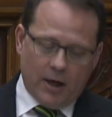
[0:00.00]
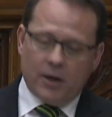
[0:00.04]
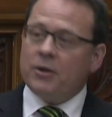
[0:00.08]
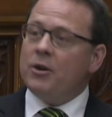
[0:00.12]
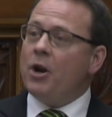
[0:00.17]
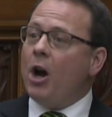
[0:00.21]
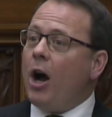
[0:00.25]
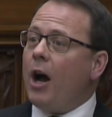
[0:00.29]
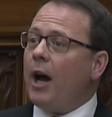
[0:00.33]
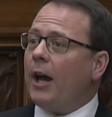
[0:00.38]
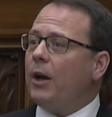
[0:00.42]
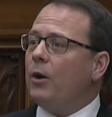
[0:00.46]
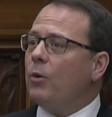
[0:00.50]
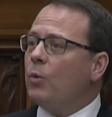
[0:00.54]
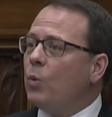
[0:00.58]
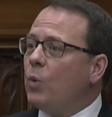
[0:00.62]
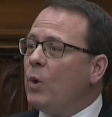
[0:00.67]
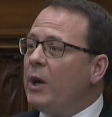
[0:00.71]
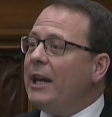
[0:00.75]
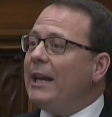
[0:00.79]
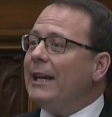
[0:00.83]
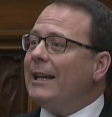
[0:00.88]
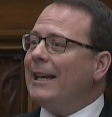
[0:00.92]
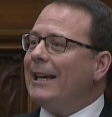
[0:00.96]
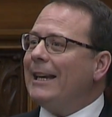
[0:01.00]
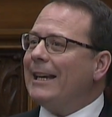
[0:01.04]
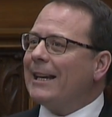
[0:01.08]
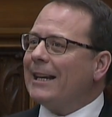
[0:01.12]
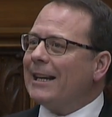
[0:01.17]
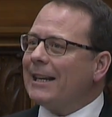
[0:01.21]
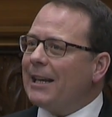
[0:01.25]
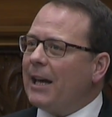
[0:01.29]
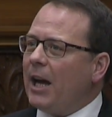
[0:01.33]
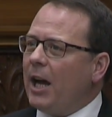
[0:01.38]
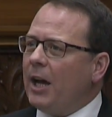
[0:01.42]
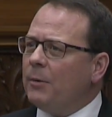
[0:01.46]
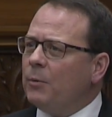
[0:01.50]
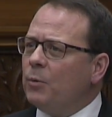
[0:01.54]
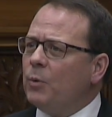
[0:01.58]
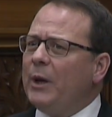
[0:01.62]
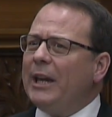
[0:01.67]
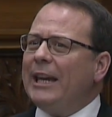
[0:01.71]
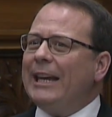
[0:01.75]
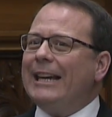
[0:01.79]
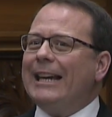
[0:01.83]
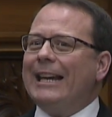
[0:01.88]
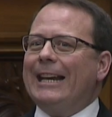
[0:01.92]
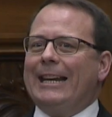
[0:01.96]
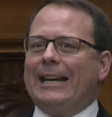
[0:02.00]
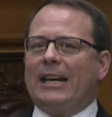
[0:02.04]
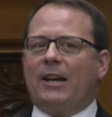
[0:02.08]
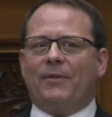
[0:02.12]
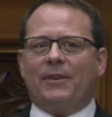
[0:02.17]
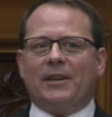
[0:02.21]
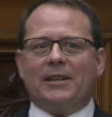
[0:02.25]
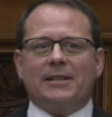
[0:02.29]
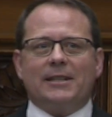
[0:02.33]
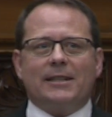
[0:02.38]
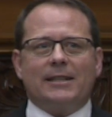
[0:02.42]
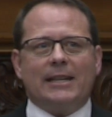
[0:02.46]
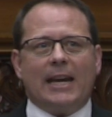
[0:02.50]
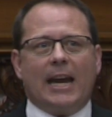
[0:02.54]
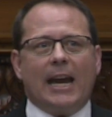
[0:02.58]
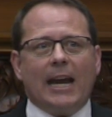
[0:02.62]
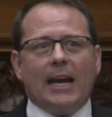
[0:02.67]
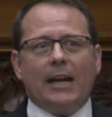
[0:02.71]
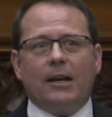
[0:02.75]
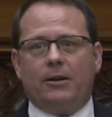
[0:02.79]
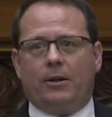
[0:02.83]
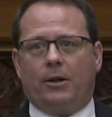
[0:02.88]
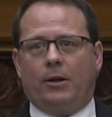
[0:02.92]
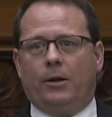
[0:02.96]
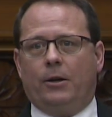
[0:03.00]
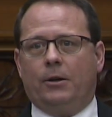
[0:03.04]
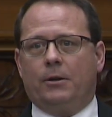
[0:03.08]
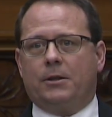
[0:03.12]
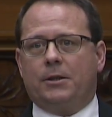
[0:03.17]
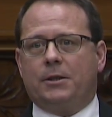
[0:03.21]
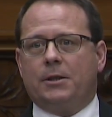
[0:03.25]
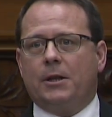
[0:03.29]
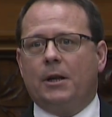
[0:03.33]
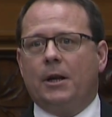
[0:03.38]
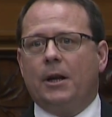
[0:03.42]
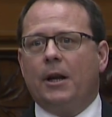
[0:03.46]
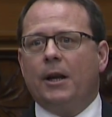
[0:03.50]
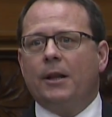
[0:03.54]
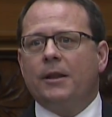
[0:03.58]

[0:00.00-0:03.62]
not a weakening of the standards